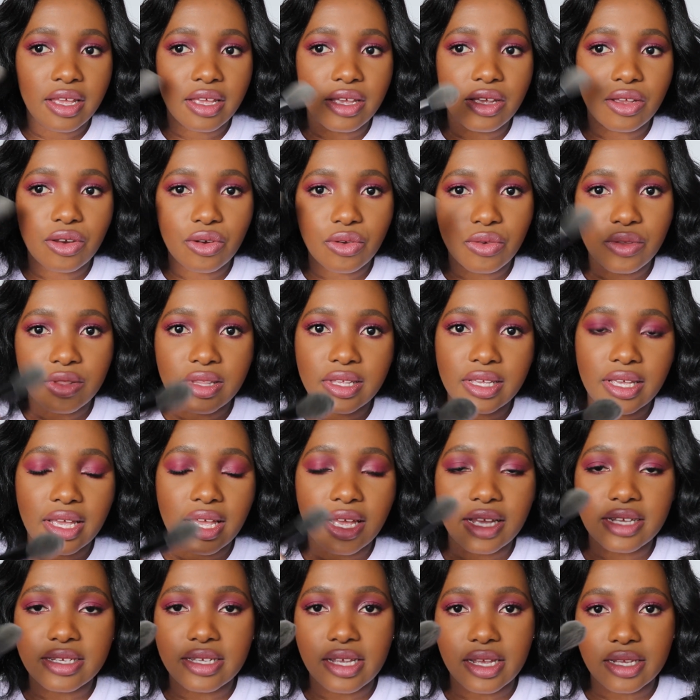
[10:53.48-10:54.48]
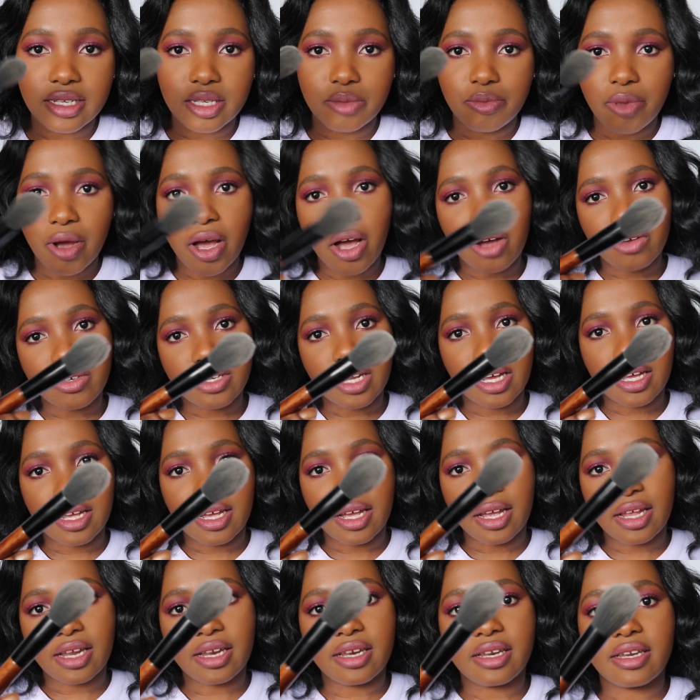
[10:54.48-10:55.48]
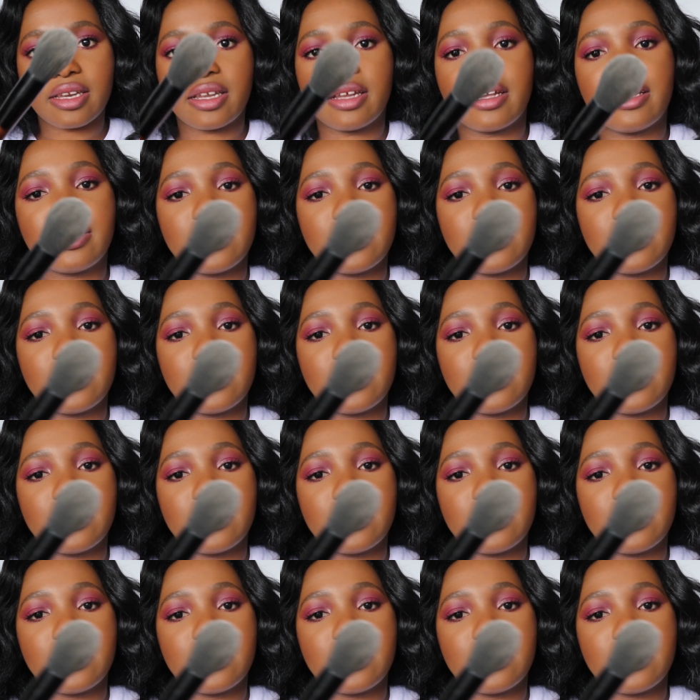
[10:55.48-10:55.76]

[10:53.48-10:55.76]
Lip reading: the excess powder, and